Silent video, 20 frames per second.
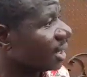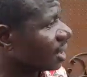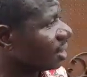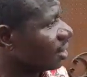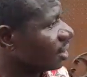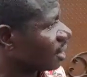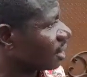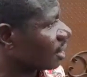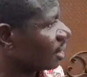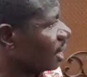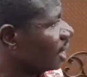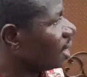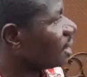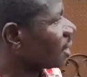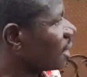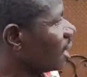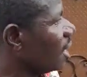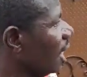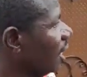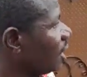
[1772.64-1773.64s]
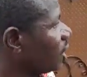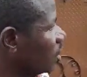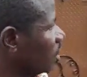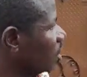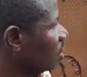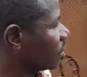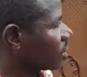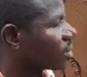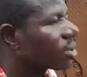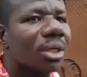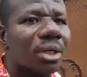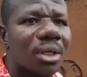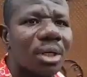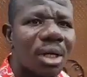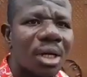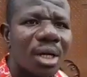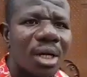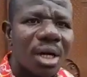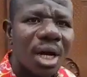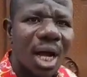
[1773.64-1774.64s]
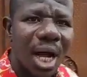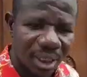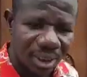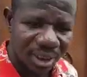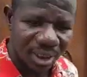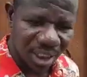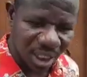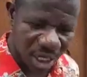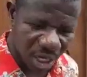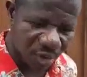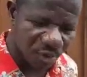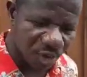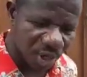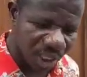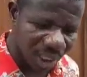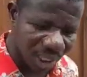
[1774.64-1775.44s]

lessons, his lectures has given